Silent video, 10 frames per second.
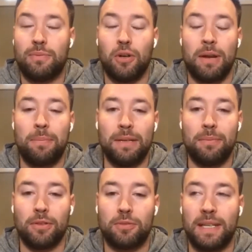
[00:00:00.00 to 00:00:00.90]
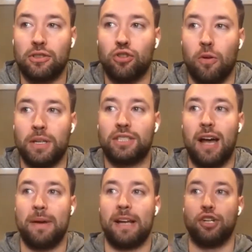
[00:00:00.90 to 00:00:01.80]
so many people spend so much time
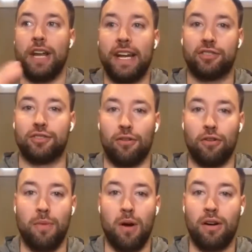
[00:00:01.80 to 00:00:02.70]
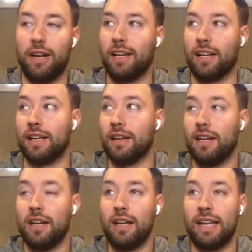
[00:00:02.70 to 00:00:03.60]
and energy on external marketing, like
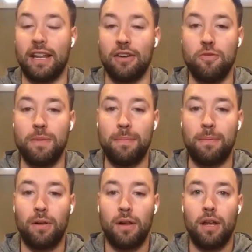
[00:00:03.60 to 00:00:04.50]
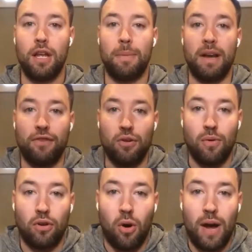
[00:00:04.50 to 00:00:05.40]
getting new people. But if you
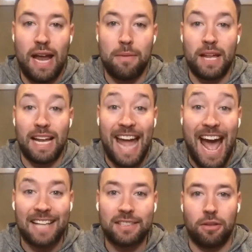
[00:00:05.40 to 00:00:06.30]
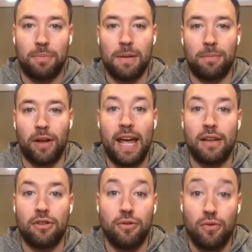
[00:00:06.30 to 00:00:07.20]
go ahead and be like, ask the people,
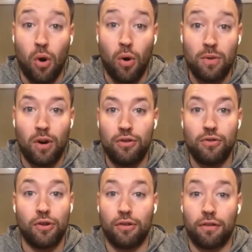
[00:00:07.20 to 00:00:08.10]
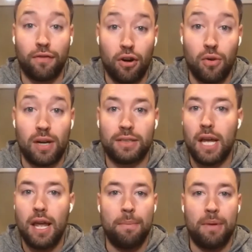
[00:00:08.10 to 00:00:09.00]
hey, do you know anyone who you could refer to us?
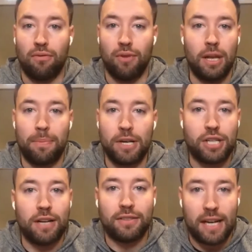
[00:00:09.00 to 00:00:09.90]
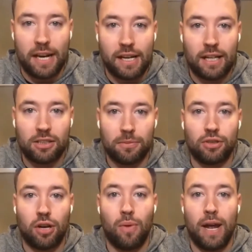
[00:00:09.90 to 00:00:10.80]
We really appreciate you sending any customers
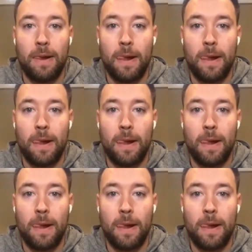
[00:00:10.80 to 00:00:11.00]
our way.